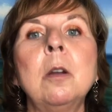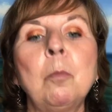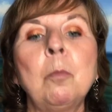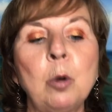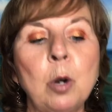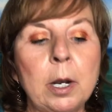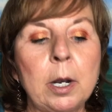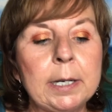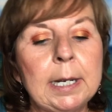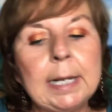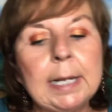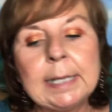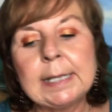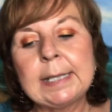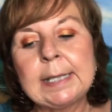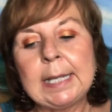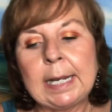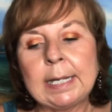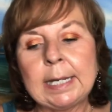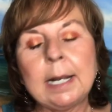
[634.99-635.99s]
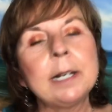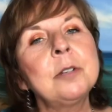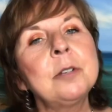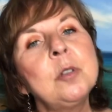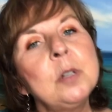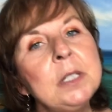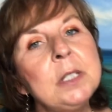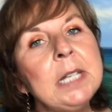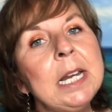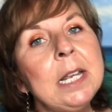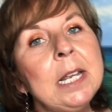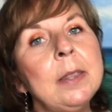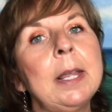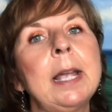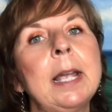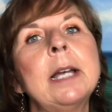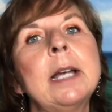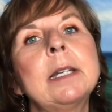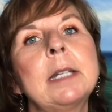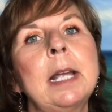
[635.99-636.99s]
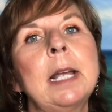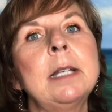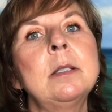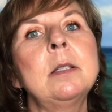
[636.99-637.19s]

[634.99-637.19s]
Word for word: products. And I understand that.